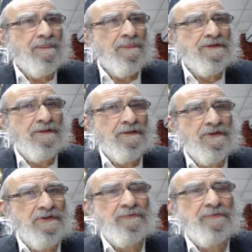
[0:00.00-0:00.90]
This is the
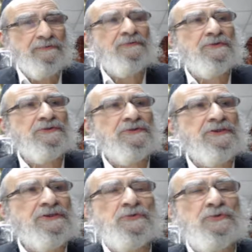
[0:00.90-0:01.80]
principle of
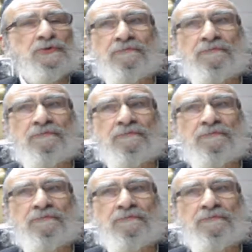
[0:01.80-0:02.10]
Tzimtzum.